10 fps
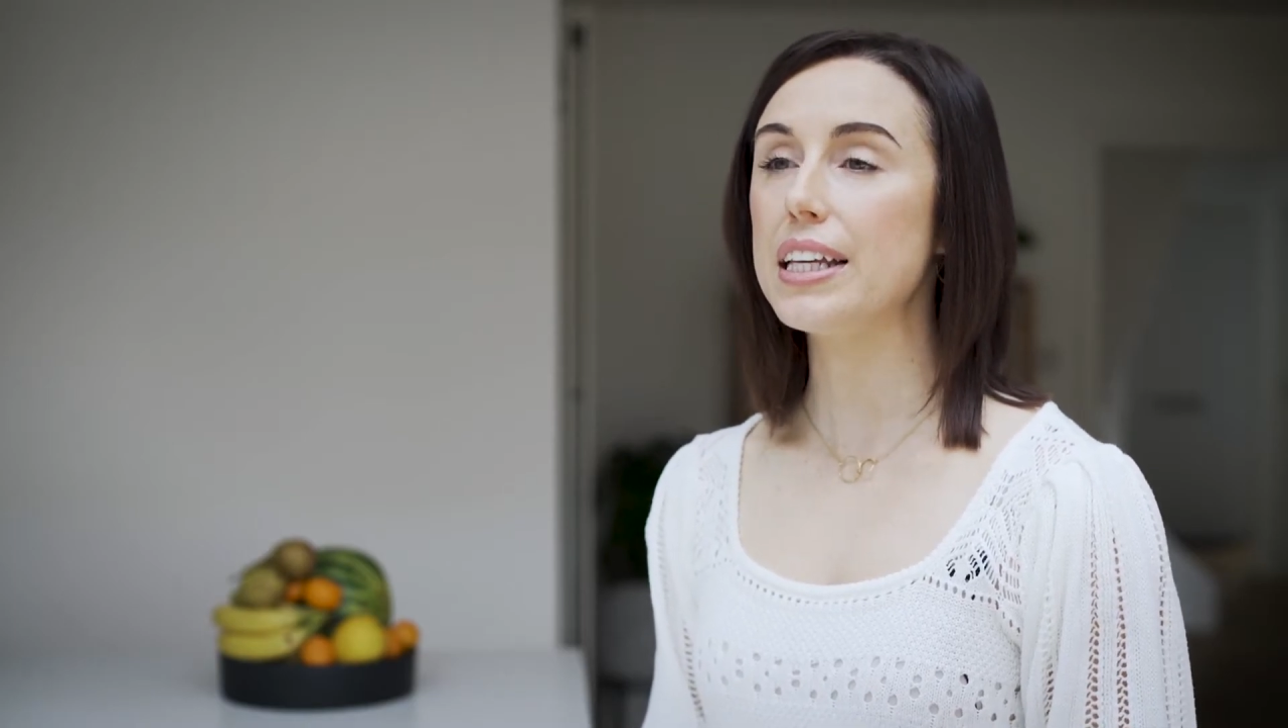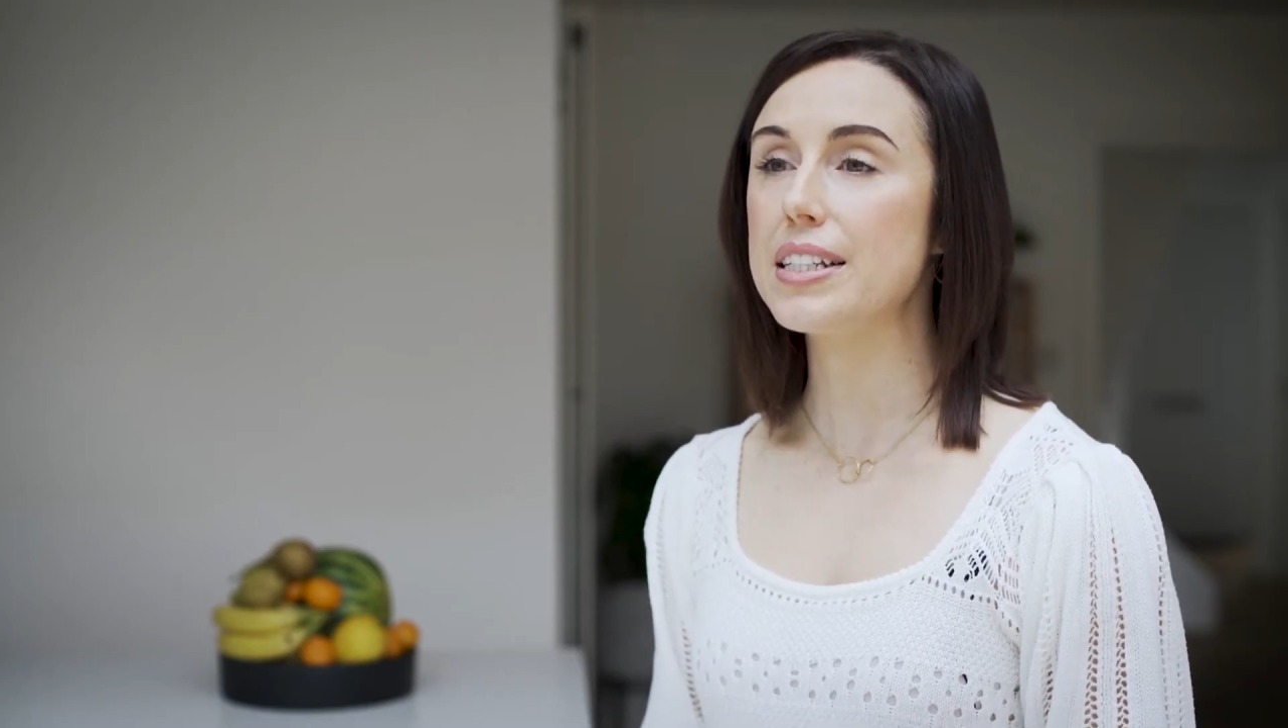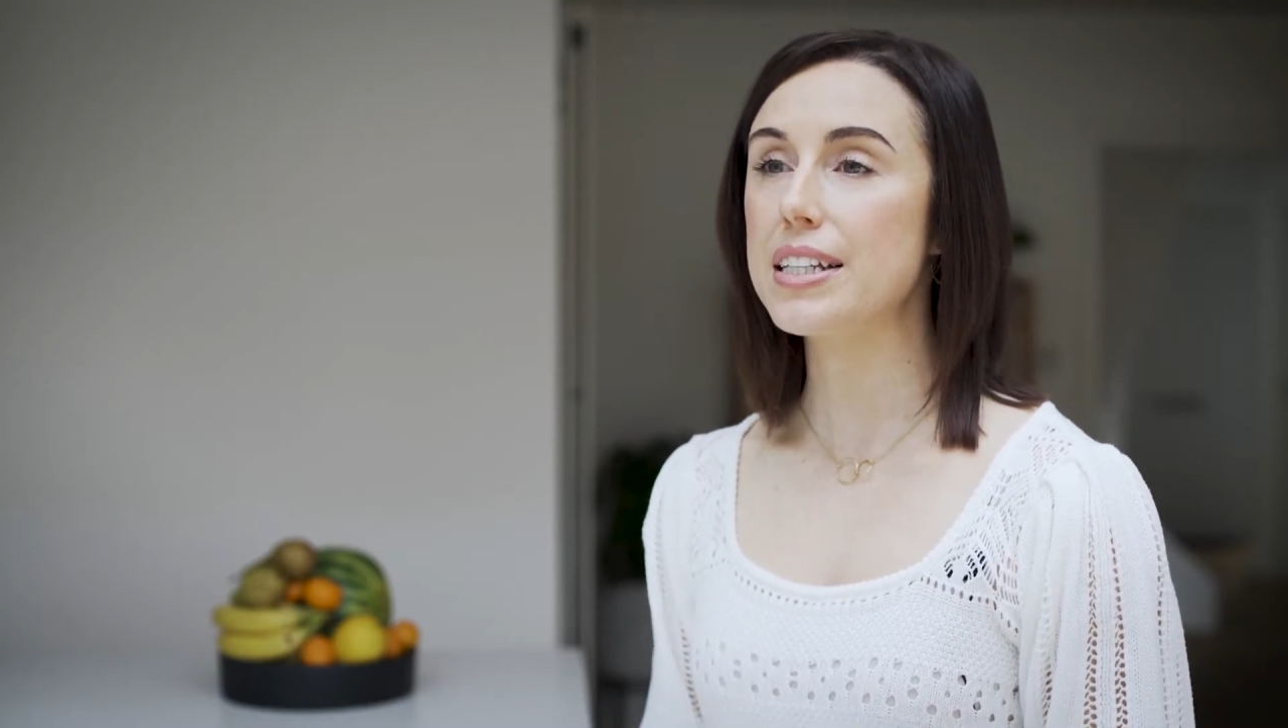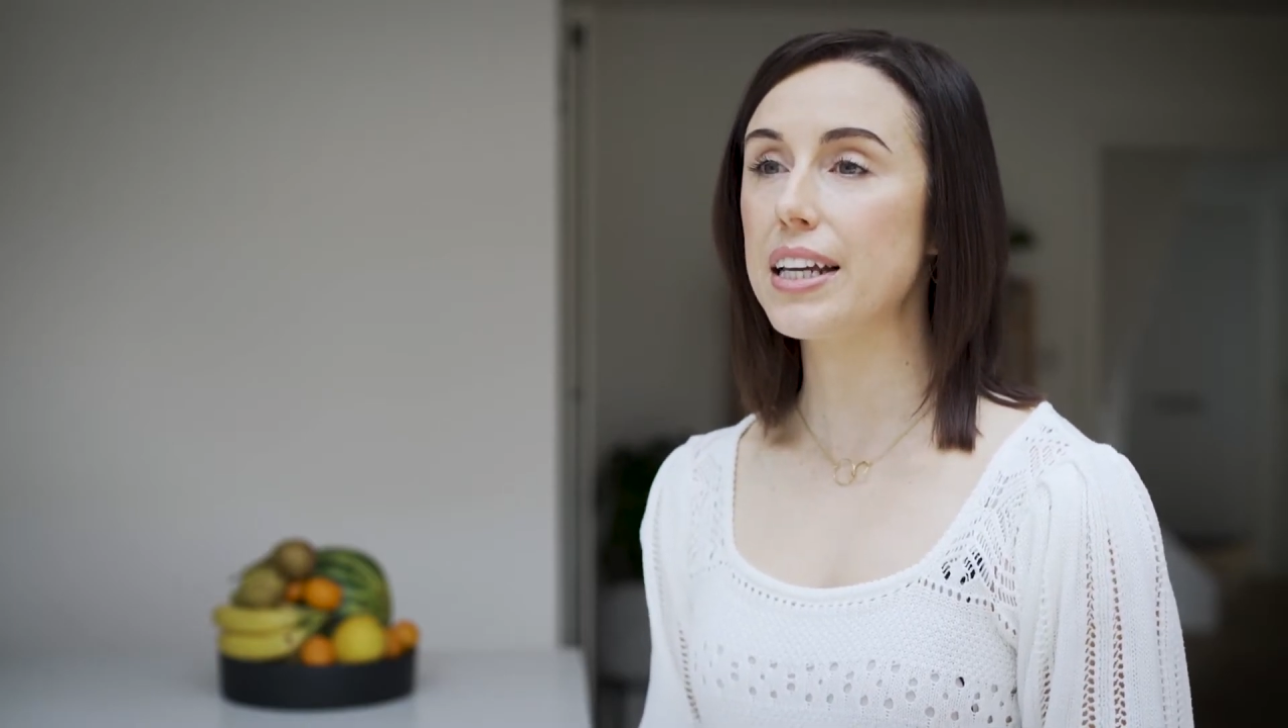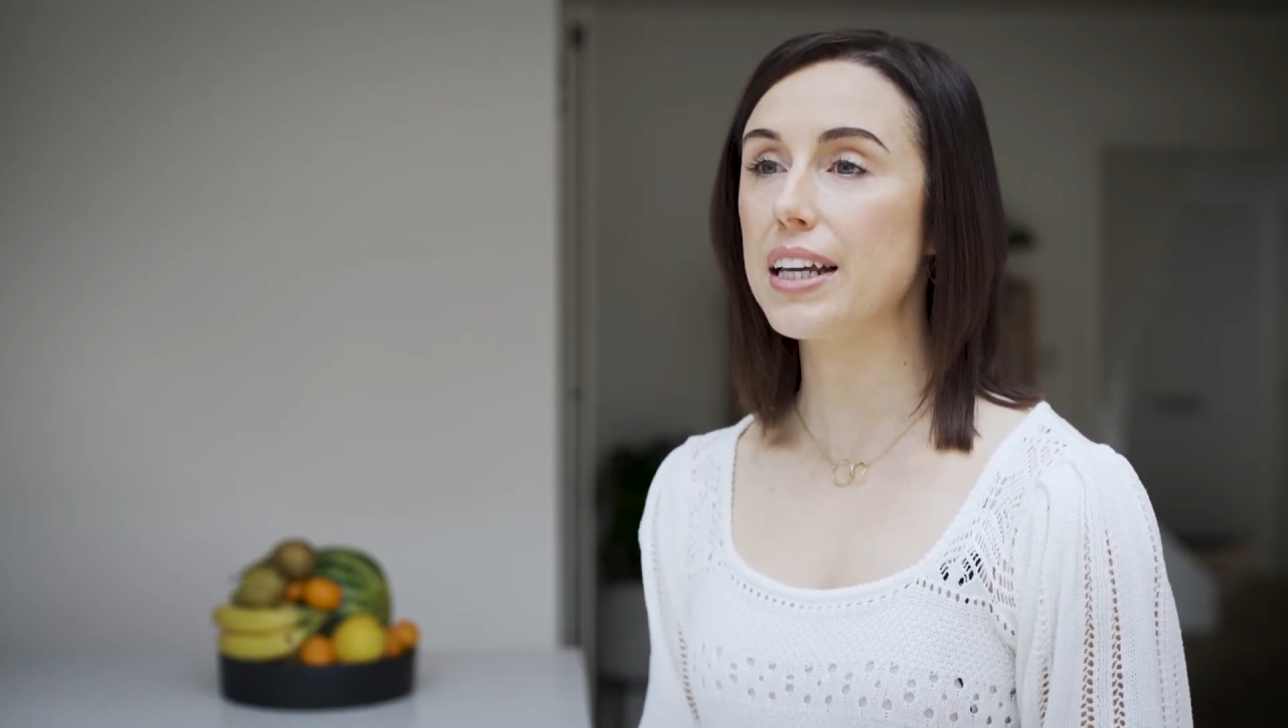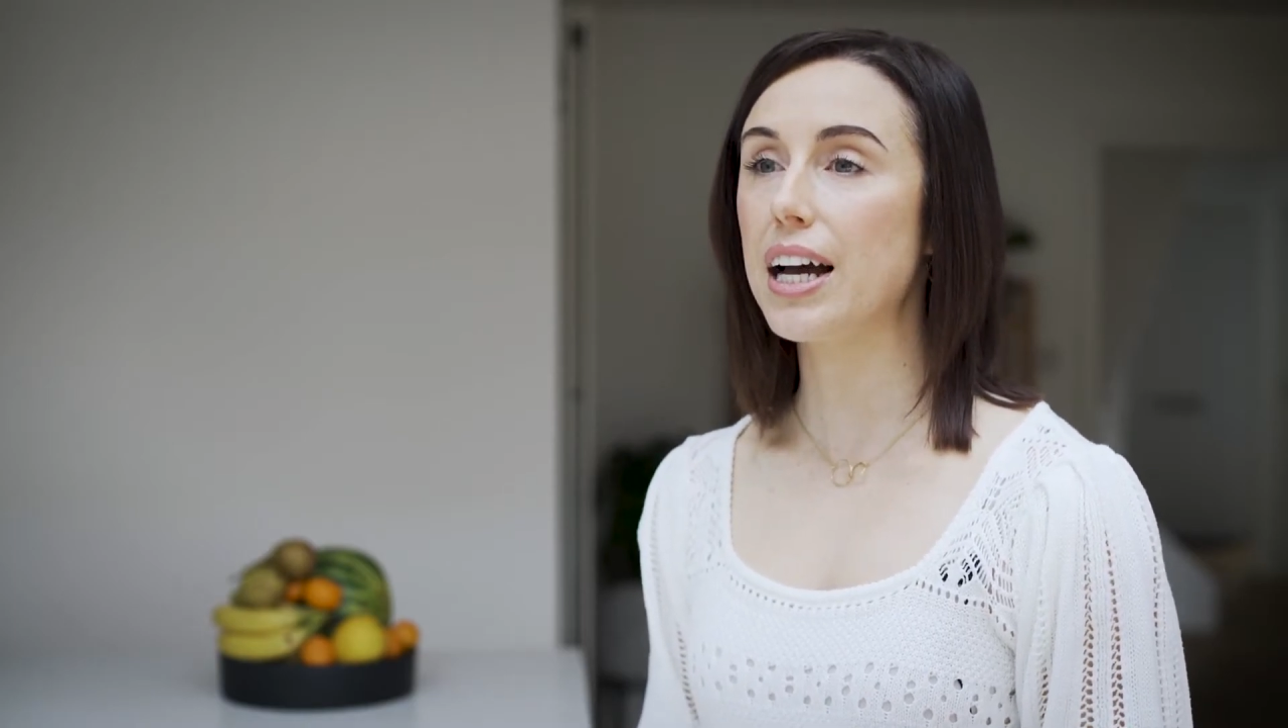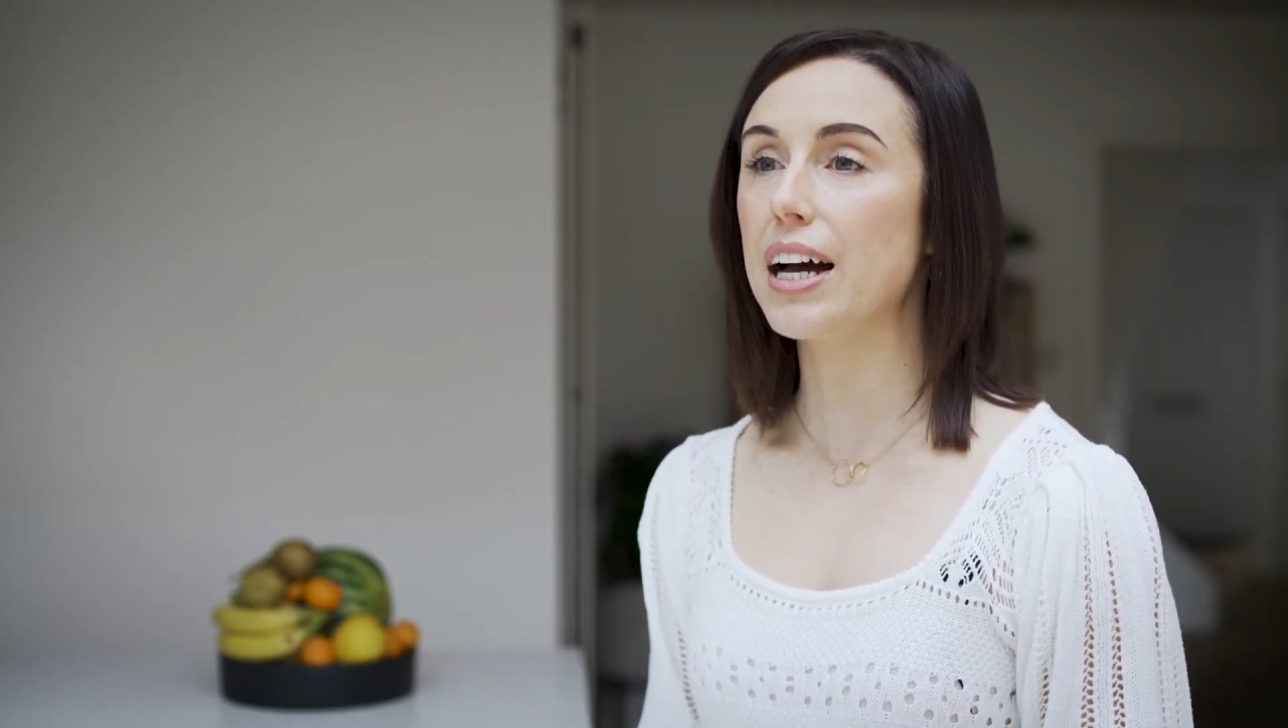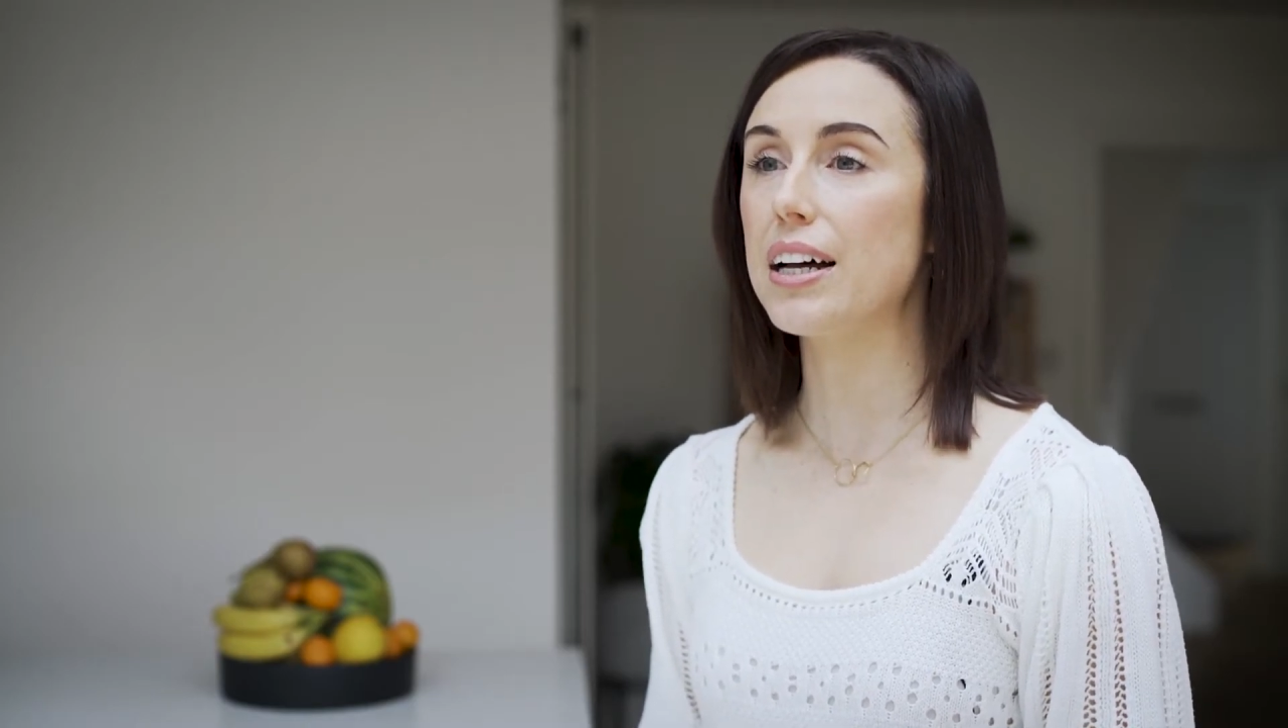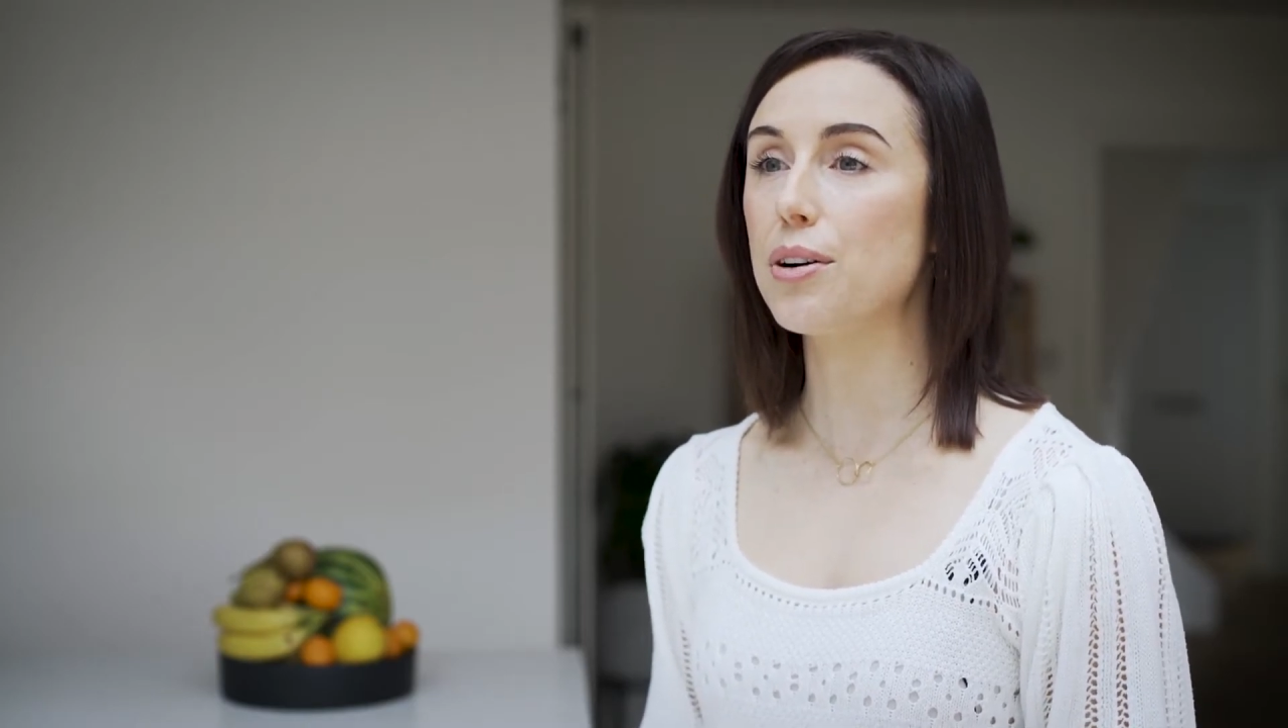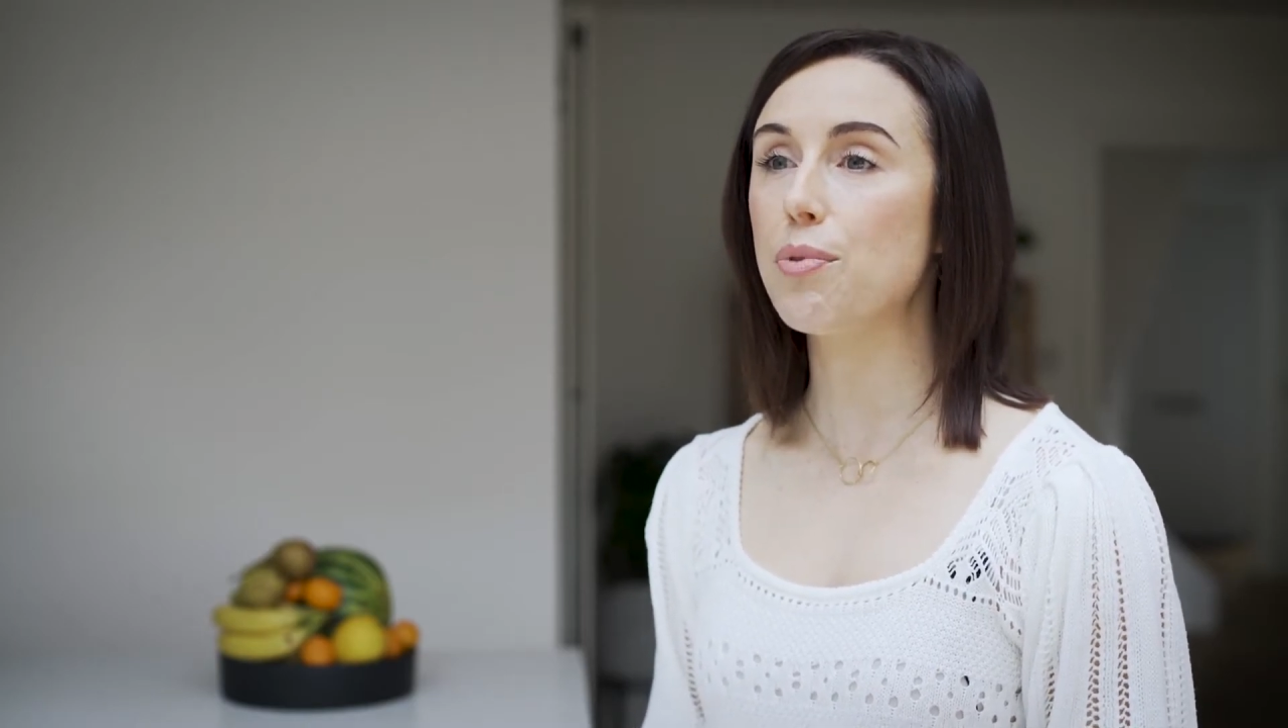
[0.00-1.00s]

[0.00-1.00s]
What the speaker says: eating a